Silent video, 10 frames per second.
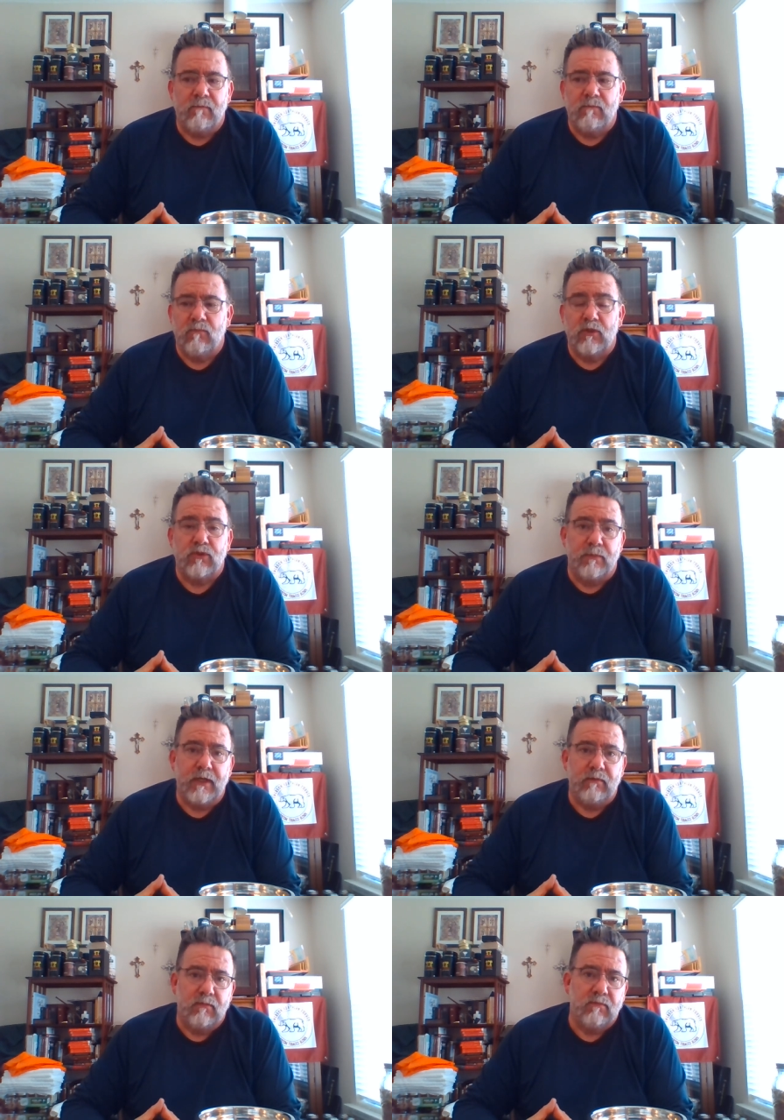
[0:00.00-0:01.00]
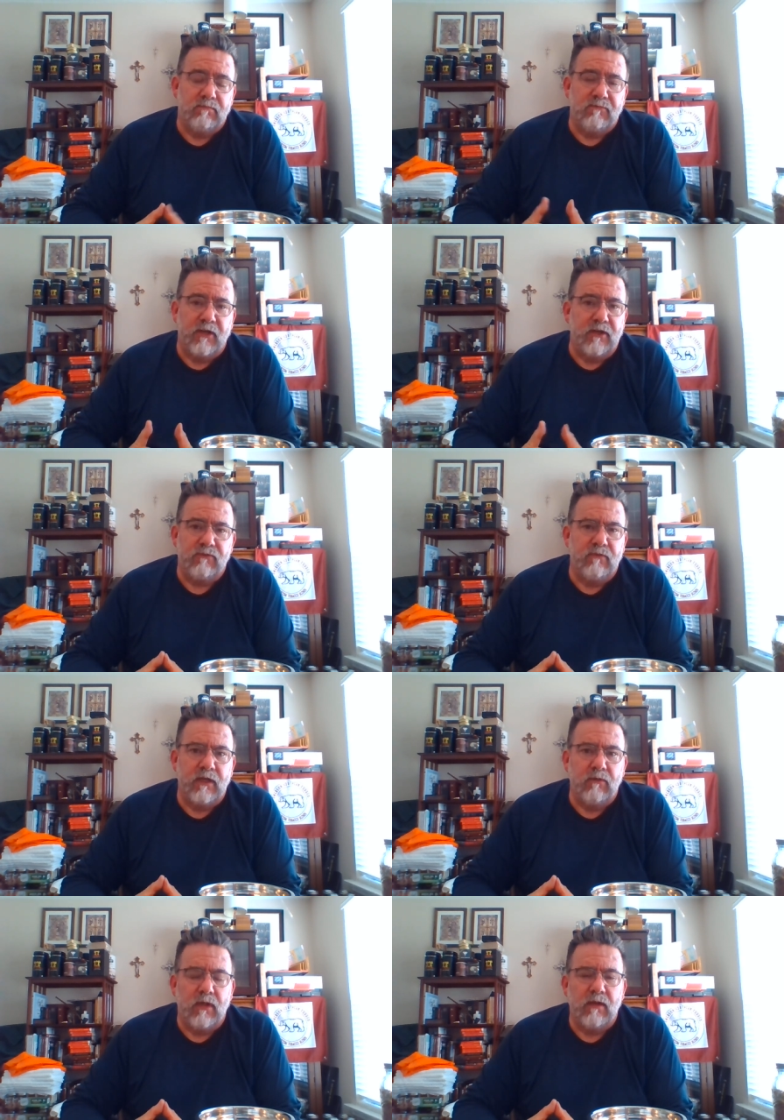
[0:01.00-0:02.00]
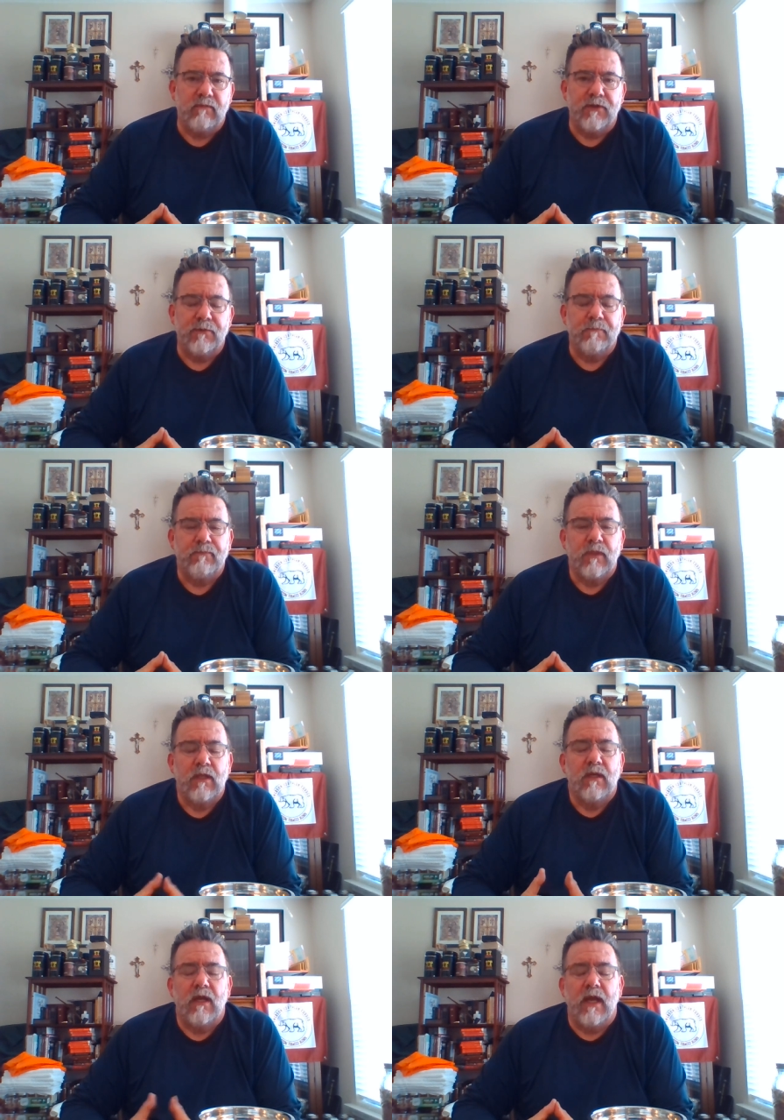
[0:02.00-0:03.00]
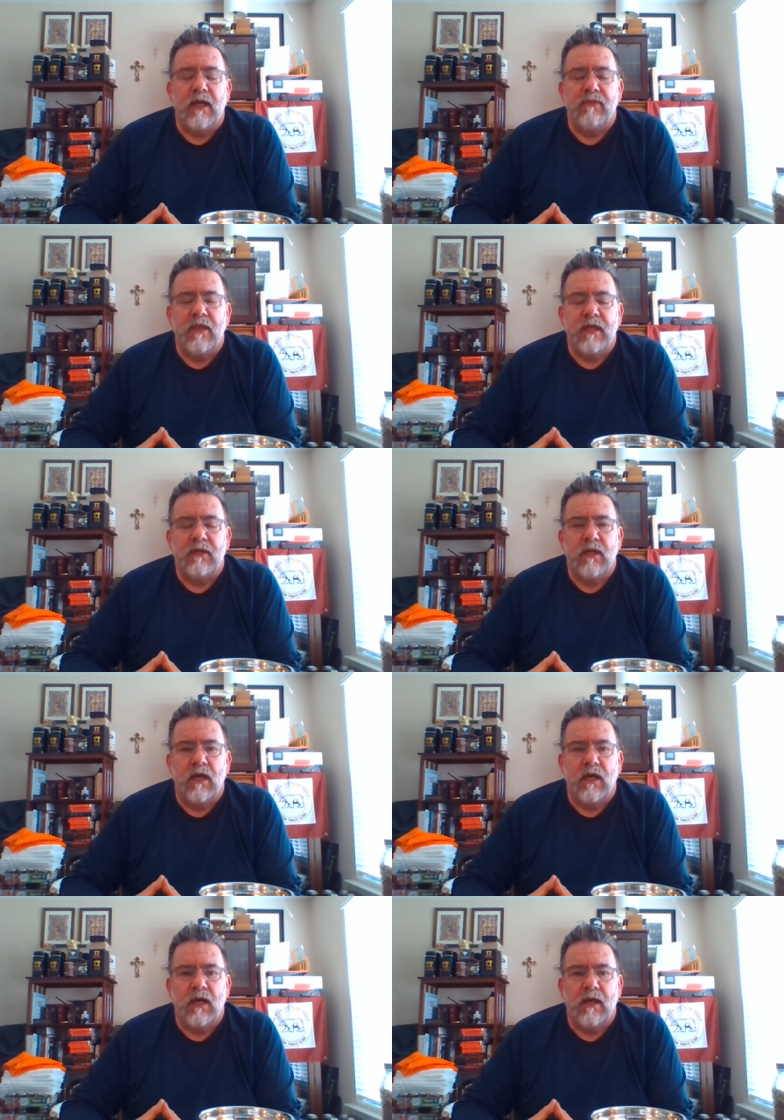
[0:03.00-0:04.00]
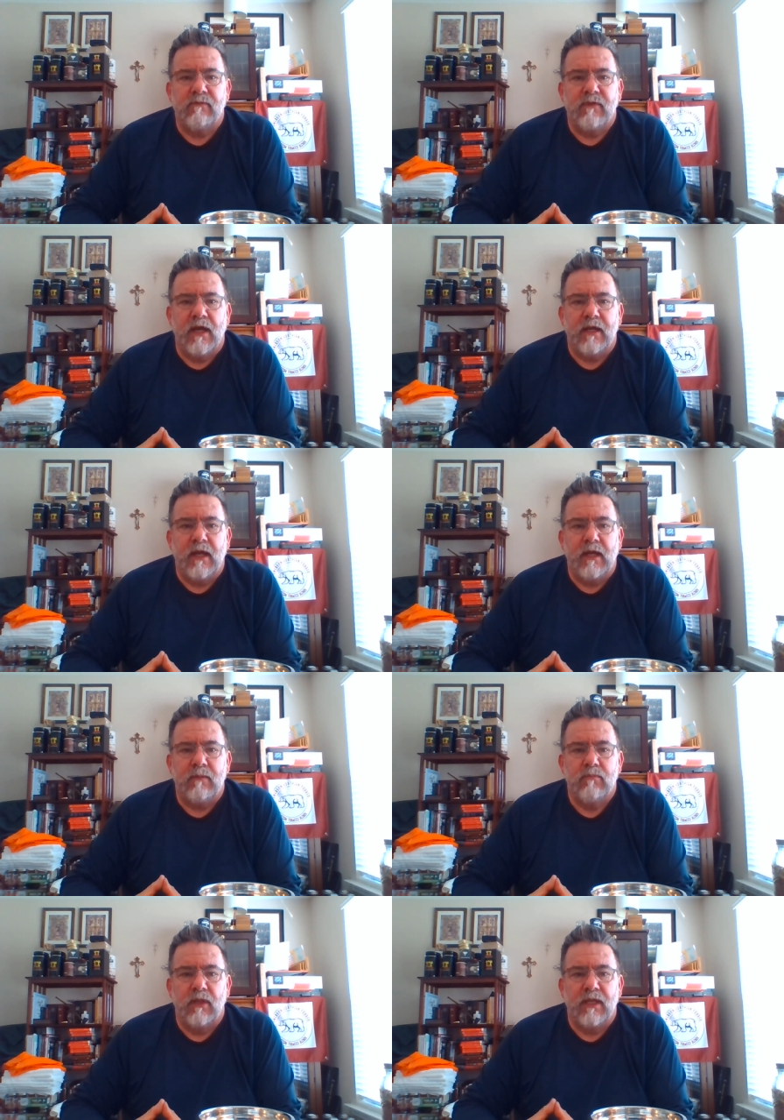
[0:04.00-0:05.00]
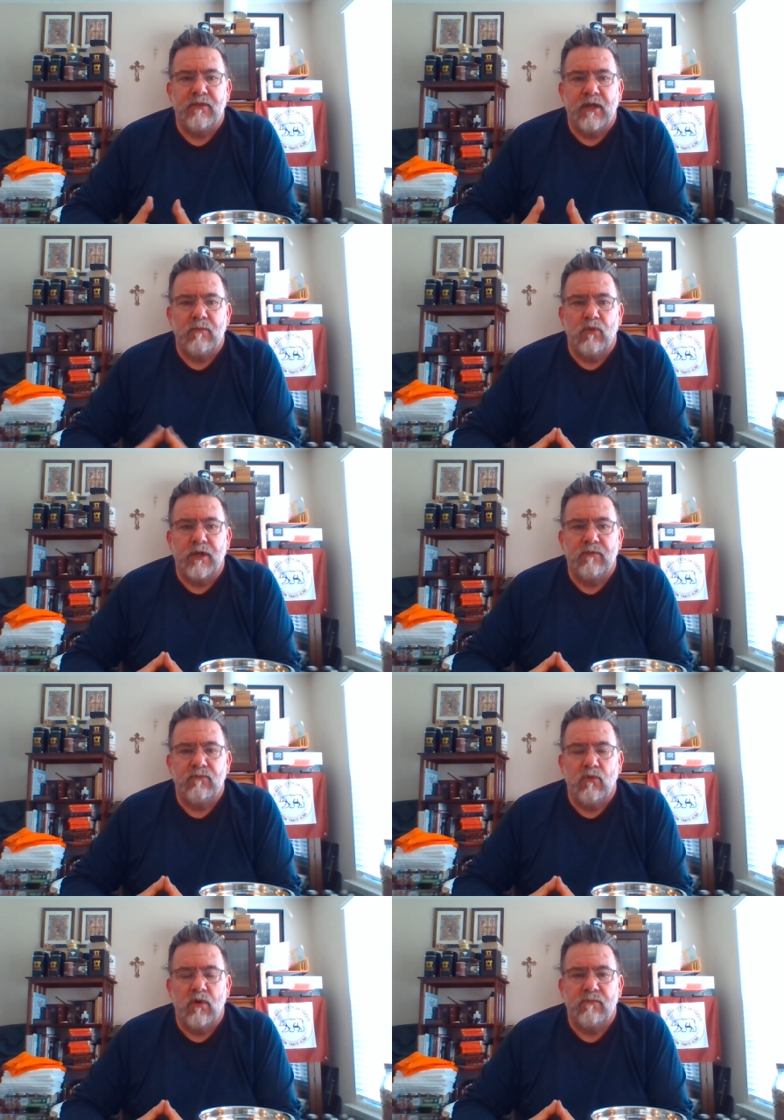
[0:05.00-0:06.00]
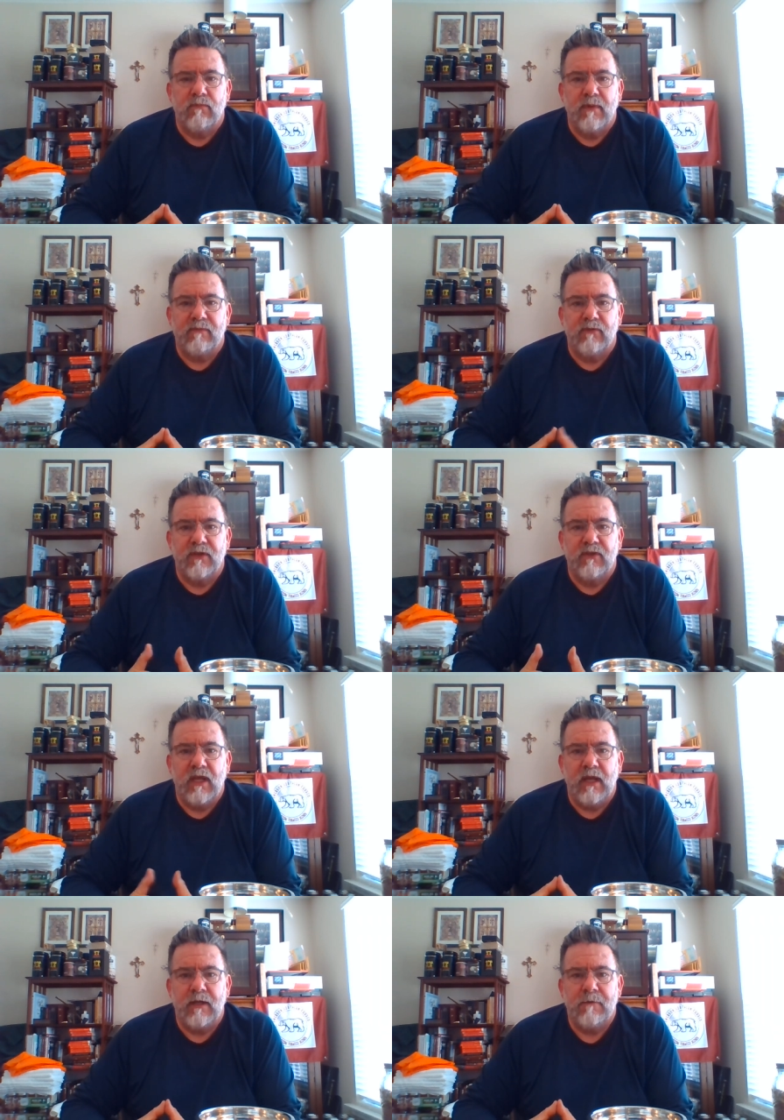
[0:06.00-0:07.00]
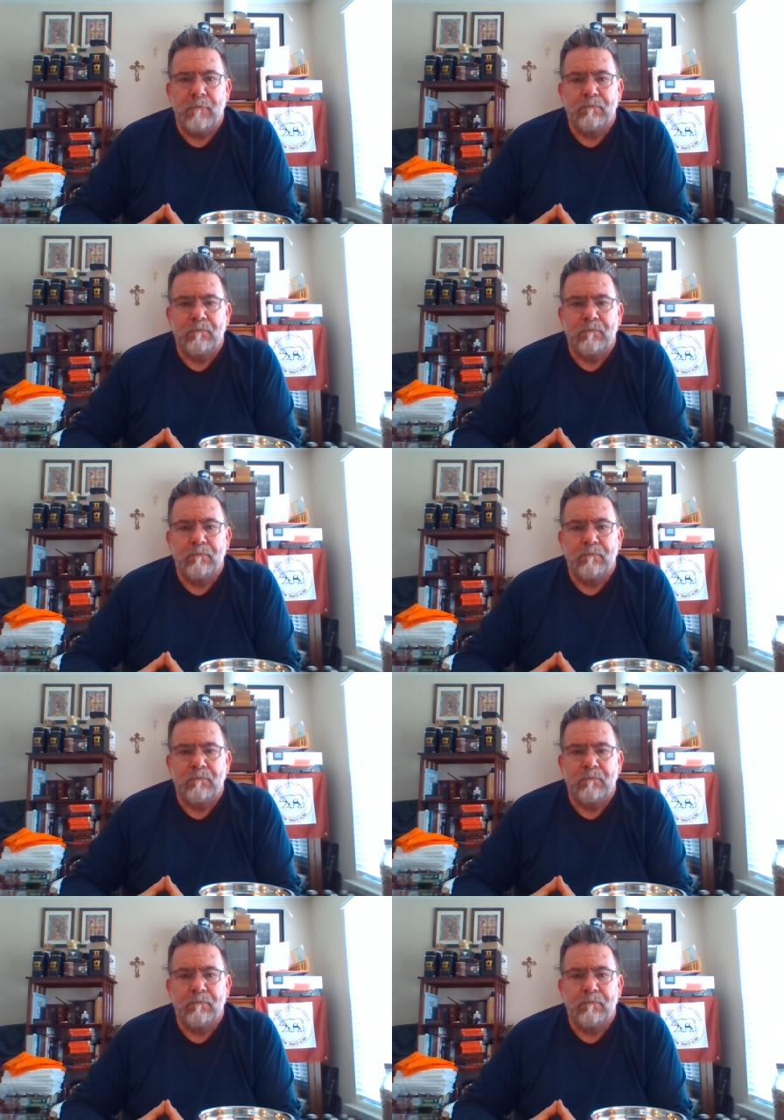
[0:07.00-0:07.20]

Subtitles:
which will be the funniest video I'll ever do. And then I've got a blend that I'm working for my friend Kane.